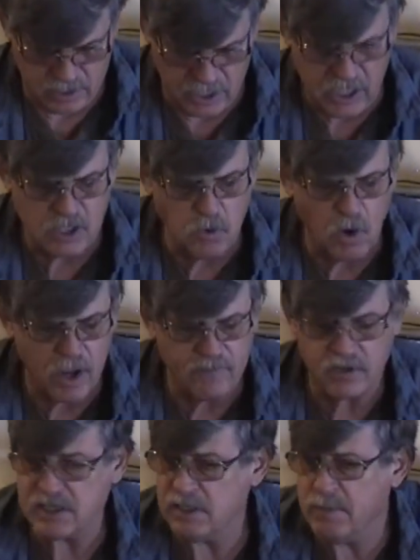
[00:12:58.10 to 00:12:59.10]
any way,
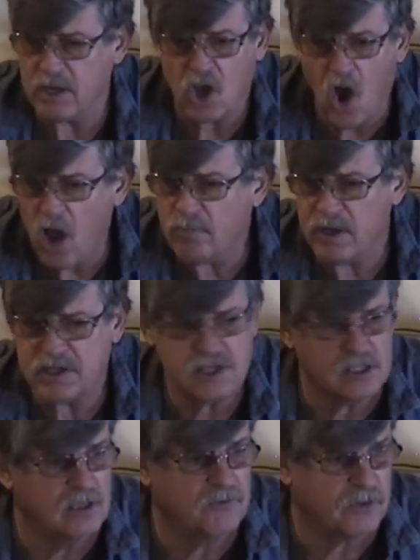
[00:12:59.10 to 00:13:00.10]
because he'd been gone
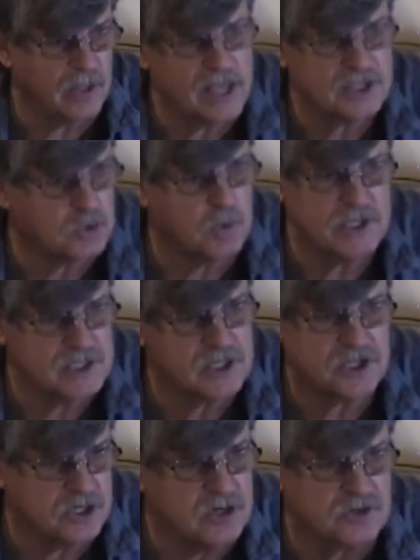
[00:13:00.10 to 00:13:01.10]
basically for the last
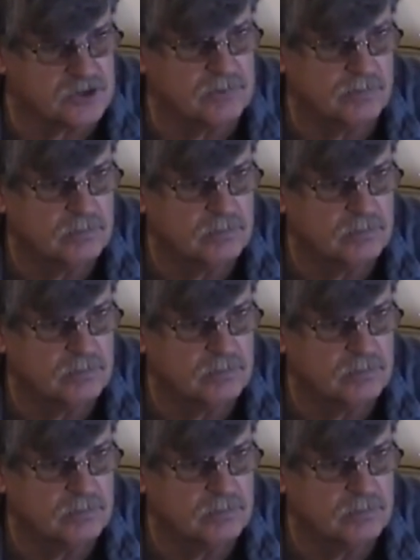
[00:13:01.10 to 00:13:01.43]
26 years.